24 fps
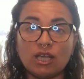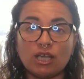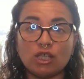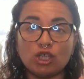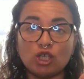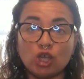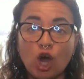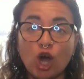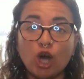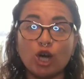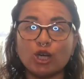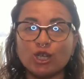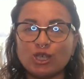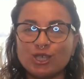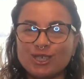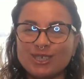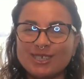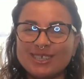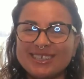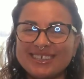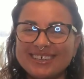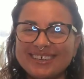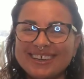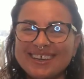
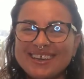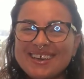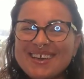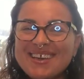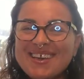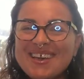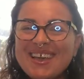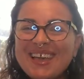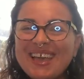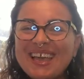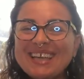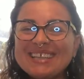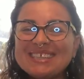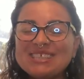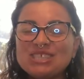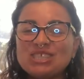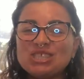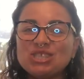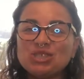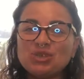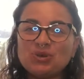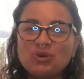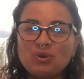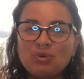charged. It's
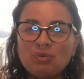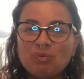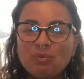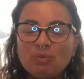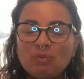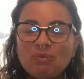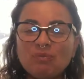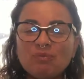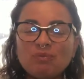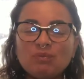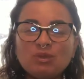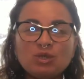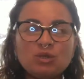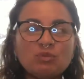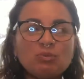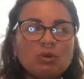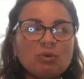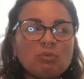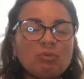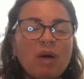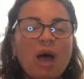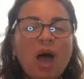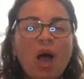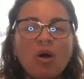a super,
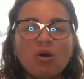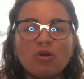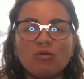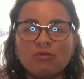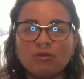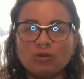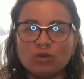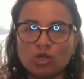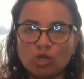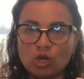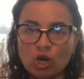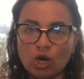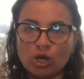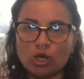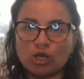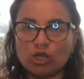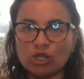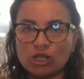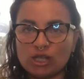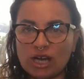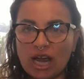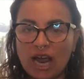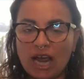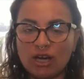super powerful
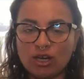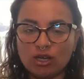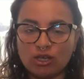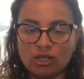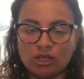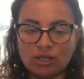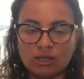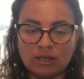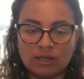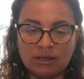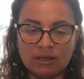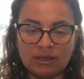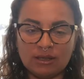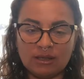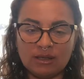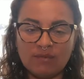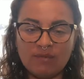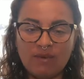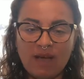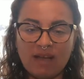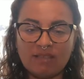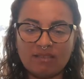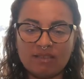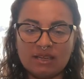charge energy, the
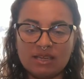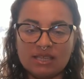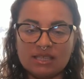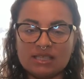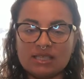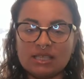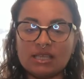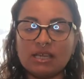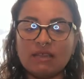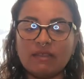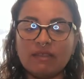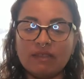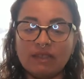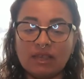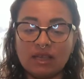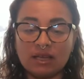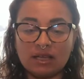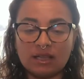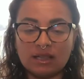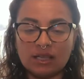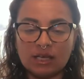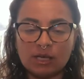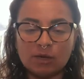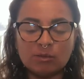fact that it's in the
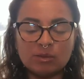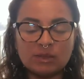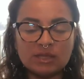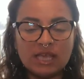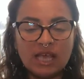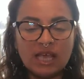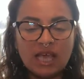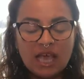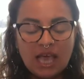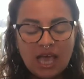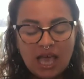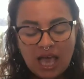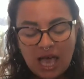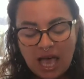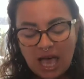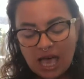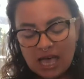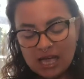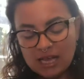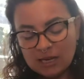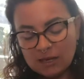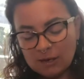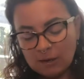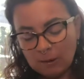eclipse.
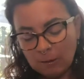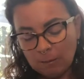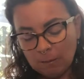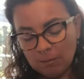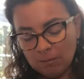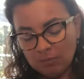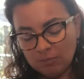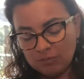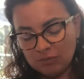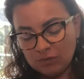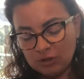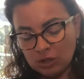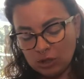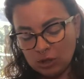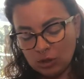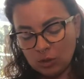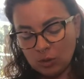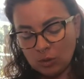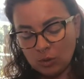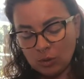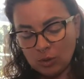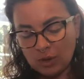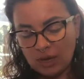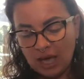And, you
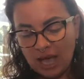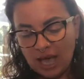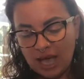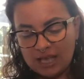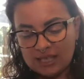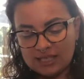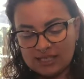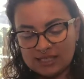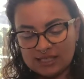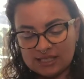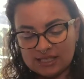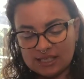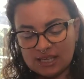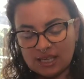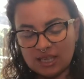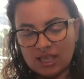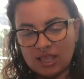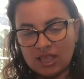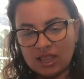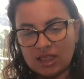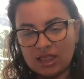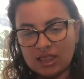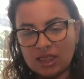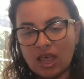know, as
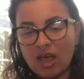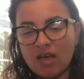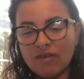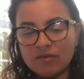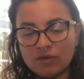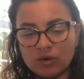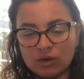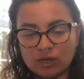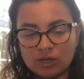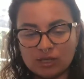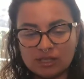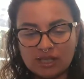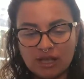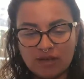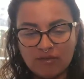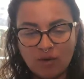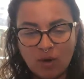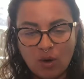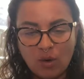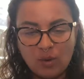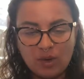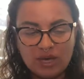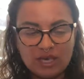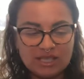lovers, I've
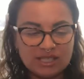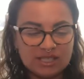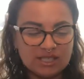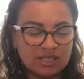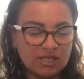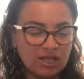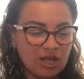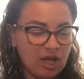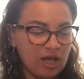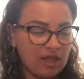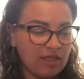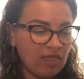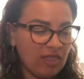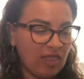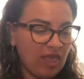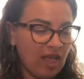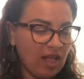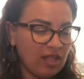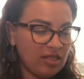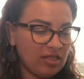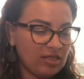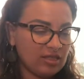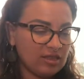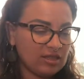always thought
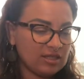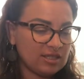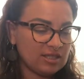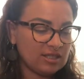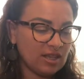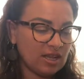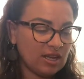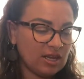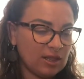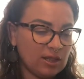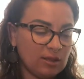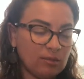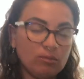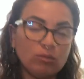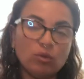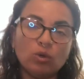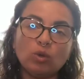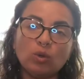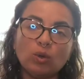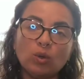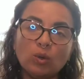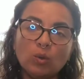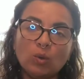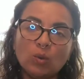that the sun and the
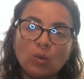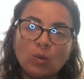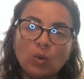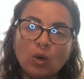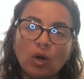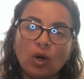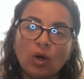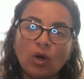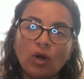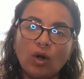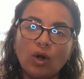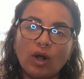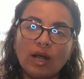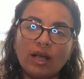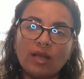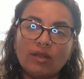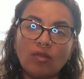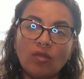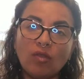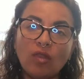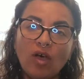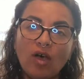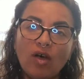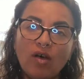moon were
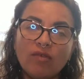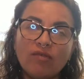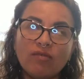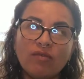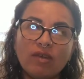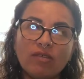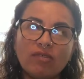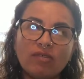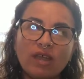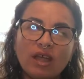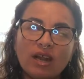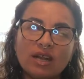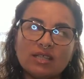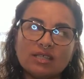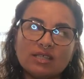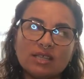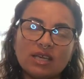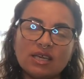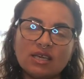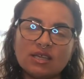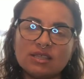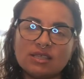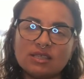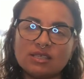in love and that it's
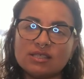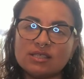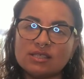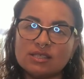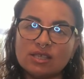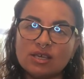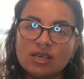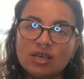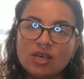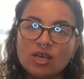like this